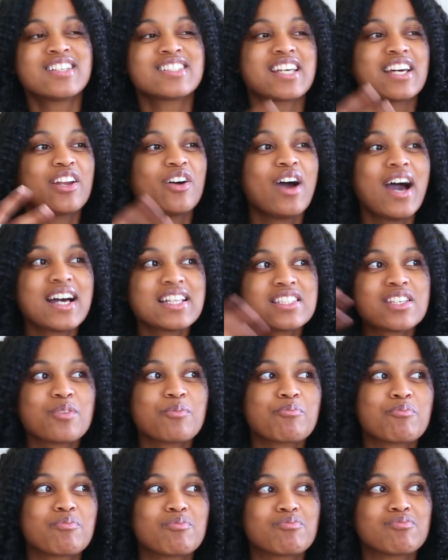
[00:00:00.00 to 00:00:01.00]
So I don't have
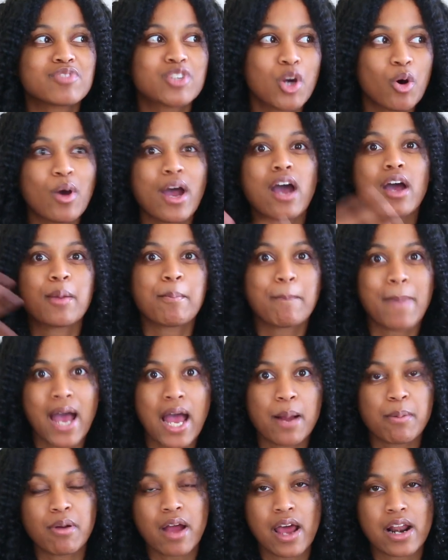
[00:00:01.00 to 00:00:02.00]
to go out and
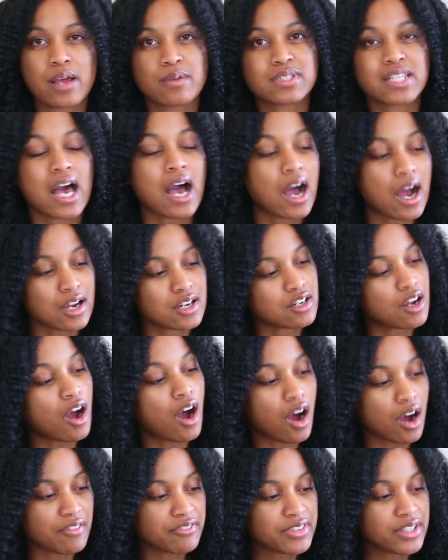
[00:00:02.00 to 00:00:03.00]
buy products
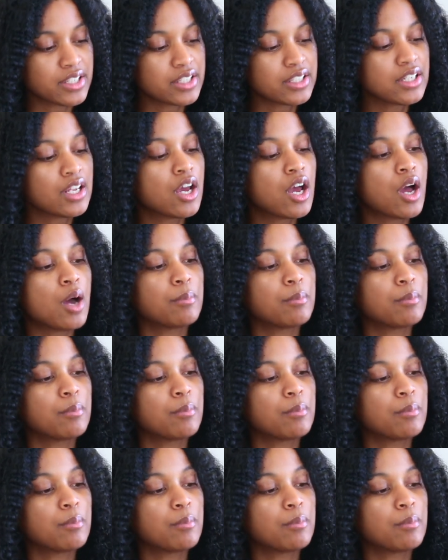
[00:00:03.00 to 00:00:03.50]
often.